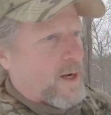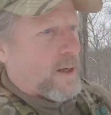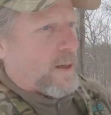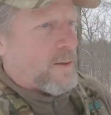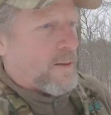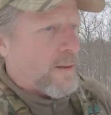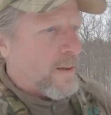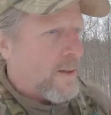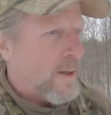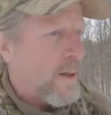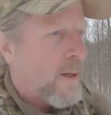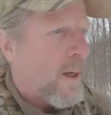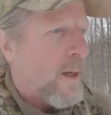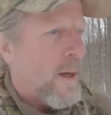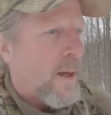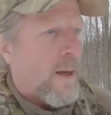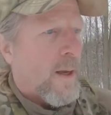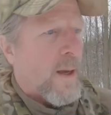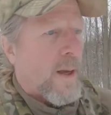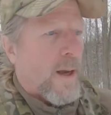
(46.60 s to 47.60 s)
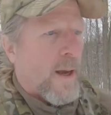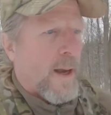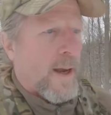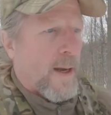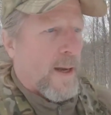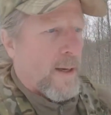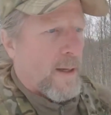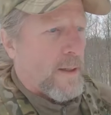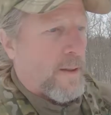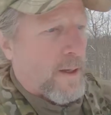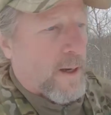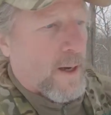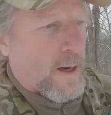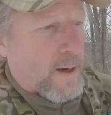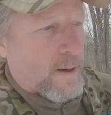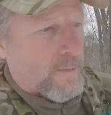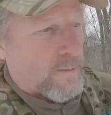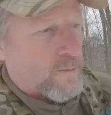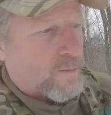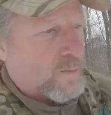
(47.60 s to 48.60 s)
in it, and
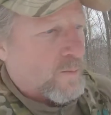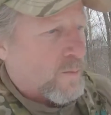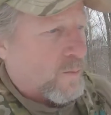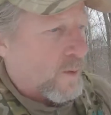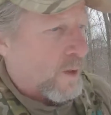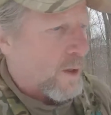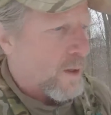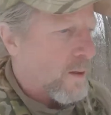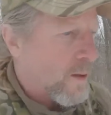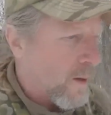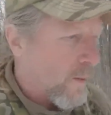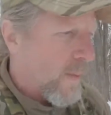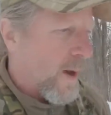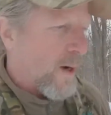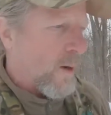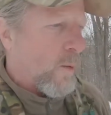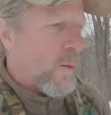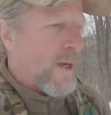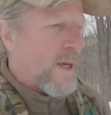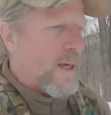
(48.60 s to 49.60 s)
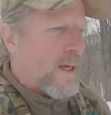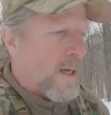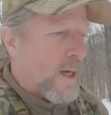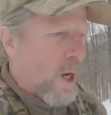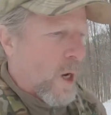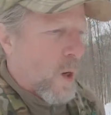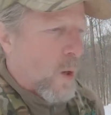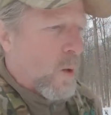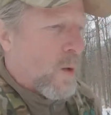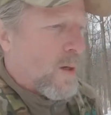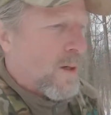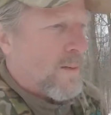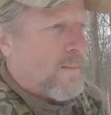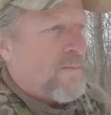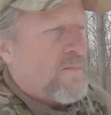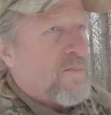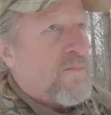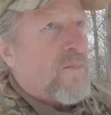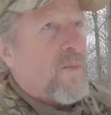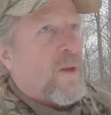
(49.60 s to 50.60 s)
um, about a week ago,
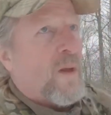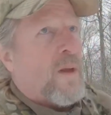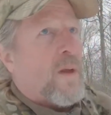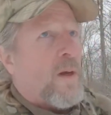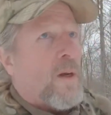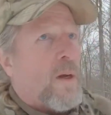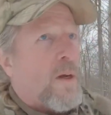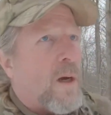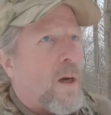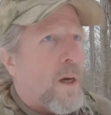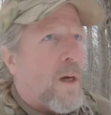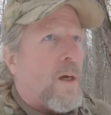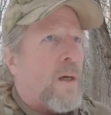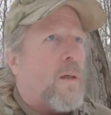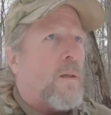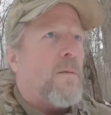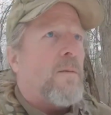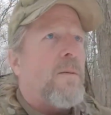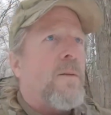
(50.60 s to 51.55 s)
uh,